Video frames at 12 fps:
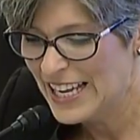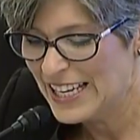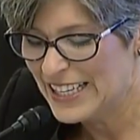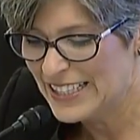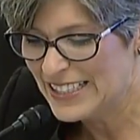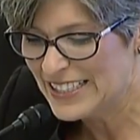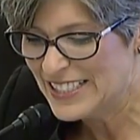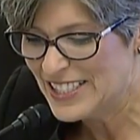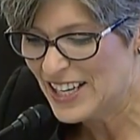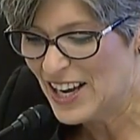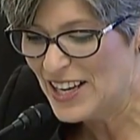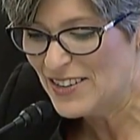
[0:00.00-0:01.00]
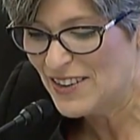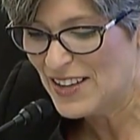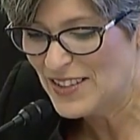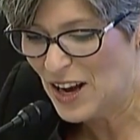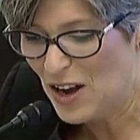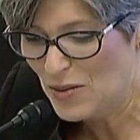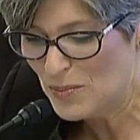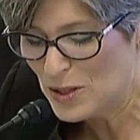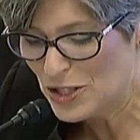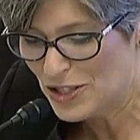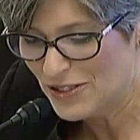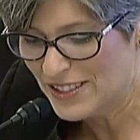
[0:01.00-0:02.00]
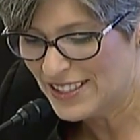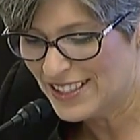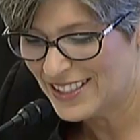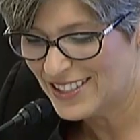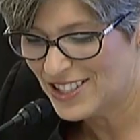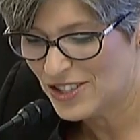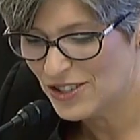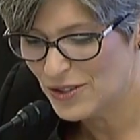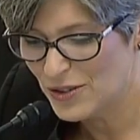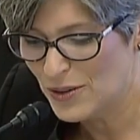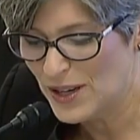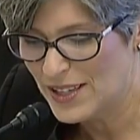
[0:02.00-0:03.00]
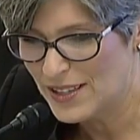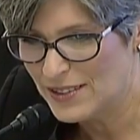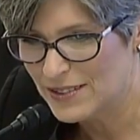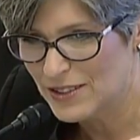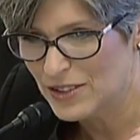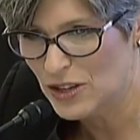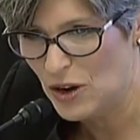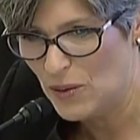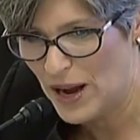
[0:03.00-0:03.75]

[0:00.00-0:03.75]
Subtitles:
And I have had the opportunity to go